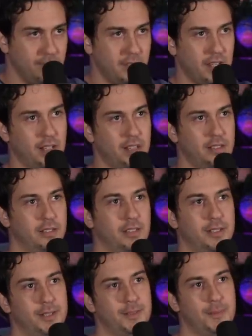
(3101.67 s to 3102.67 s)
kind
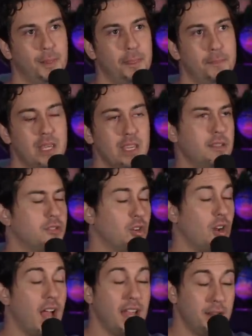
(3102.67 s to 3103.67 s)
of be
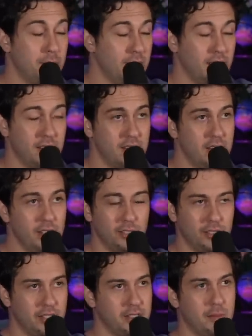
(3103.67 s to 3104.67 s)
try to be as
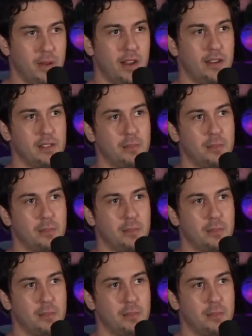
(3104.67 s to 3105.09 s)
egoless about it as